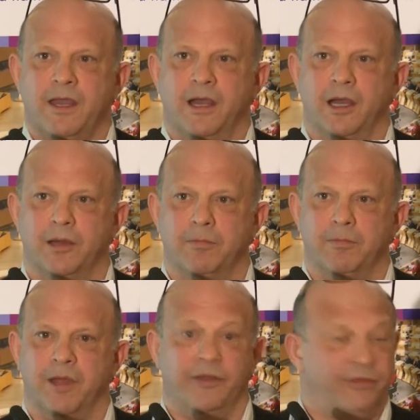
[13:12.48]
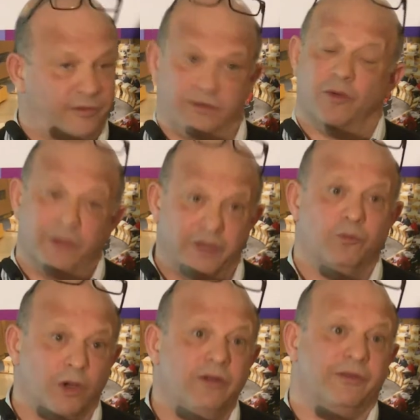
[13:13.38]
Um, I so I think
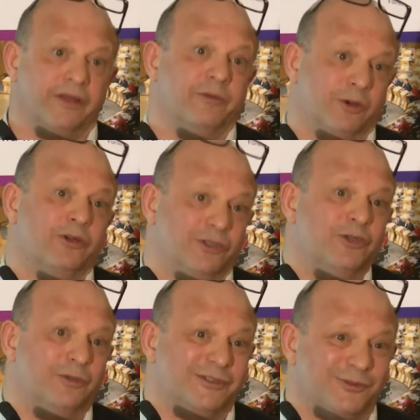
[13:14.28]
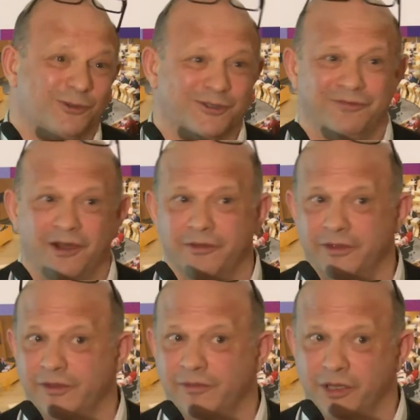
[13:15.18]
one of the things we've got to do is talk to
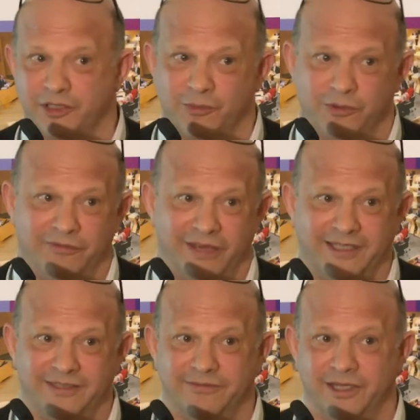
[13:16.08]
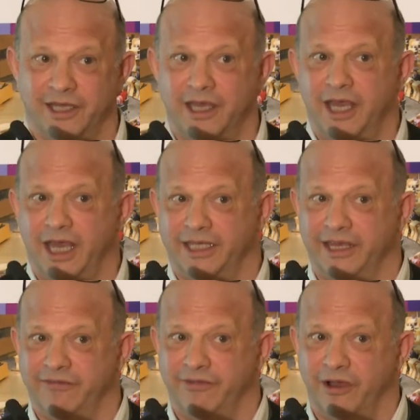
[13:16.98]
fathers much more effectively and
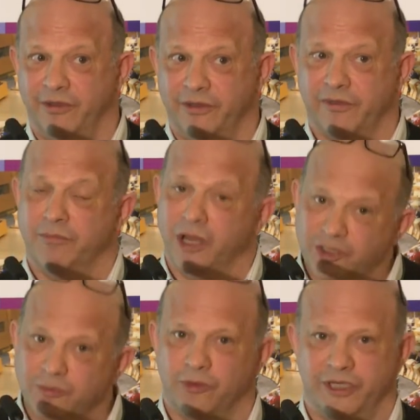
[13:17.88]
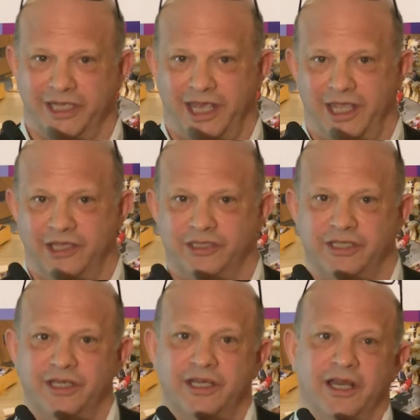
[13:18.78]
get fathers much more engaged
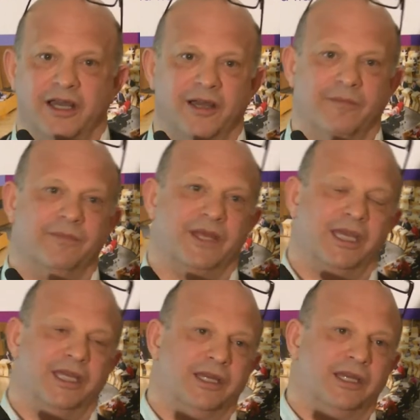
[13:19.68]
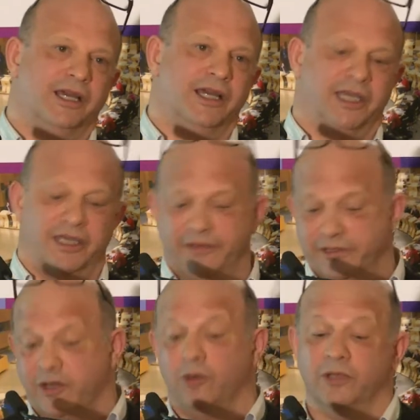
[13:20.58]
um, in, in,
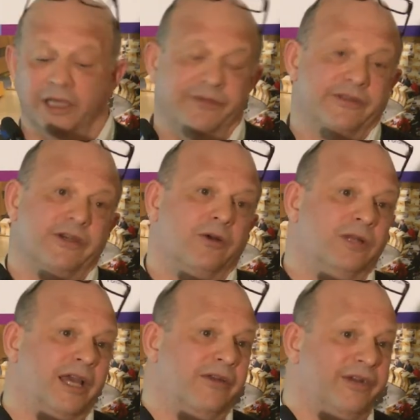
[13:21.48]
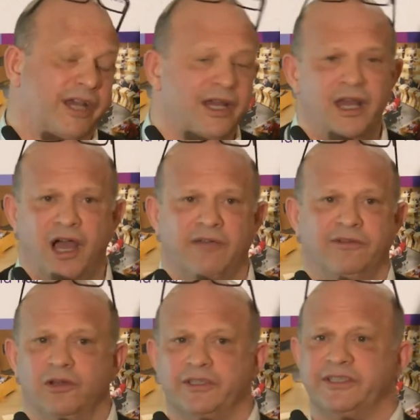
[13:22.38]
this whole, in this whole area. I've
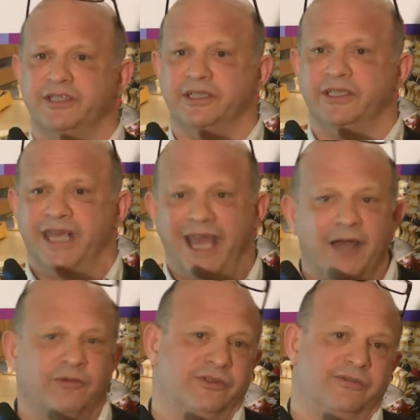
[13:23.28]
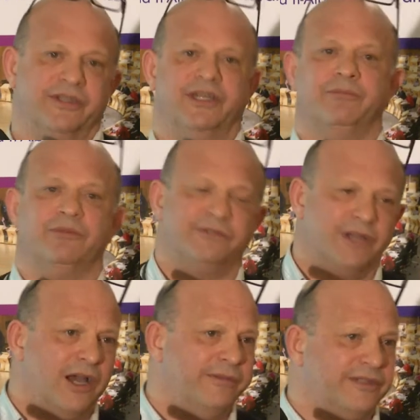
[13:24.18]
lost count of the number of
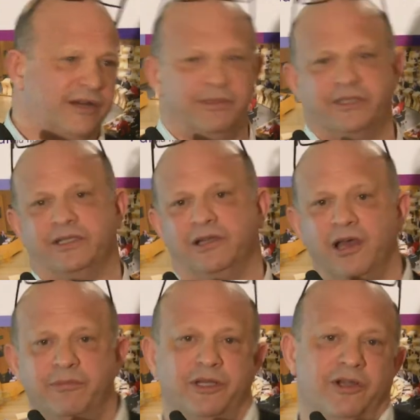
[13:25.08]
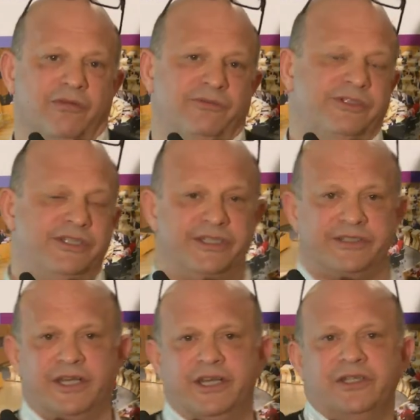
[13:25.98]
times that I've been to library conferences,
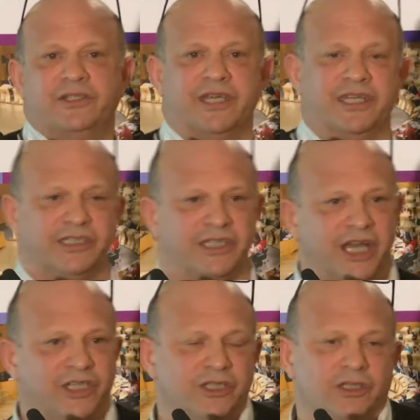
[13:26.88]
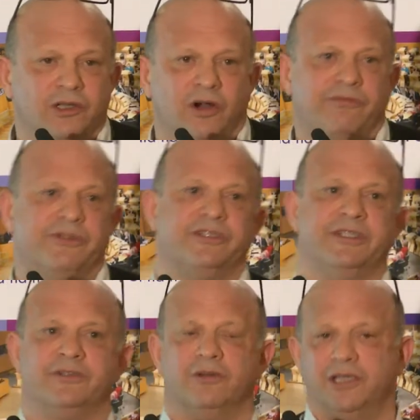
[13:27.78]
to international
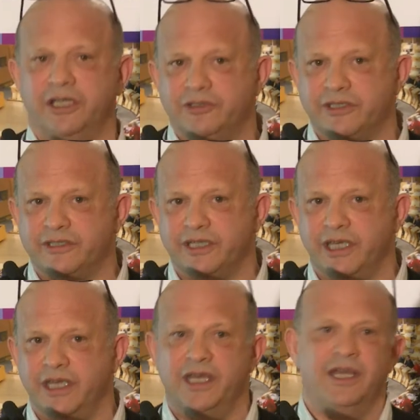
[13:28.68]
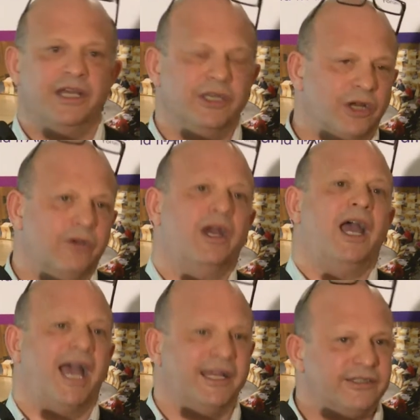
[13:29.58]
conferences on literacy, you know,
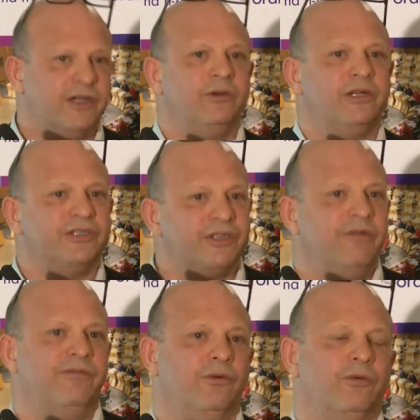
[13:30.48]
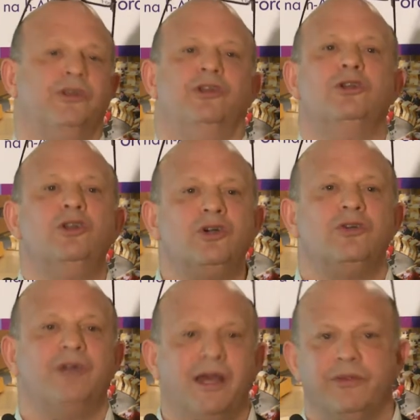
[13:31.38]
and so on and so forth. And you
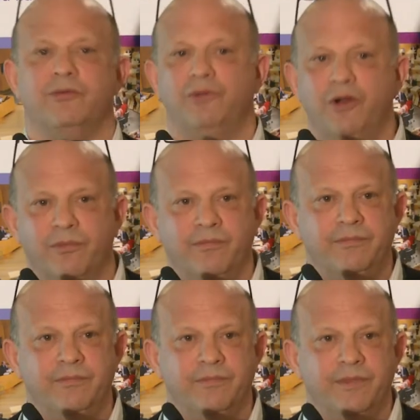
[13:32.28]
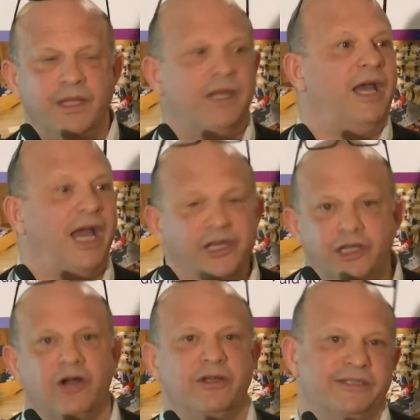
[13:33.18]
look around the room and you
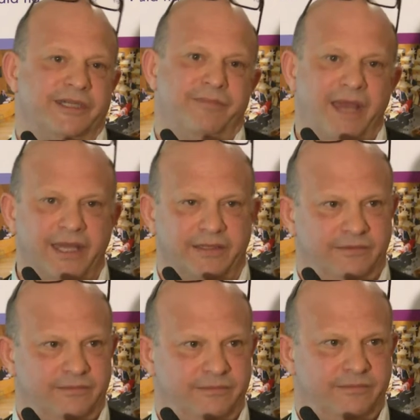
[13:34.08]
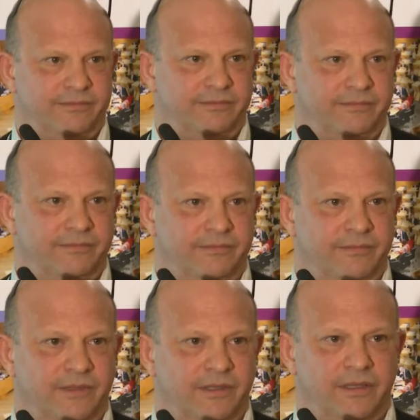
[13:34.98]
can't see a man.
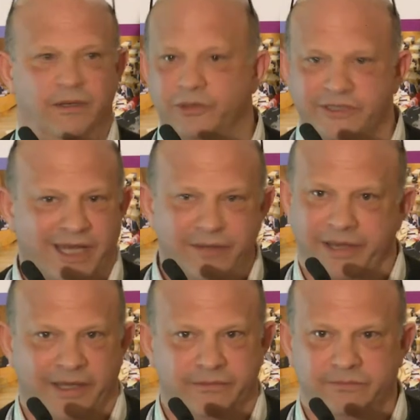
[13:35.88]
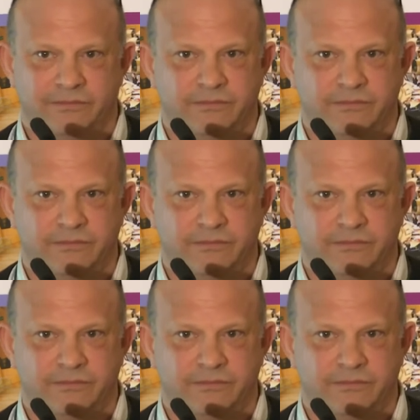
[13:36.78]
What's that about?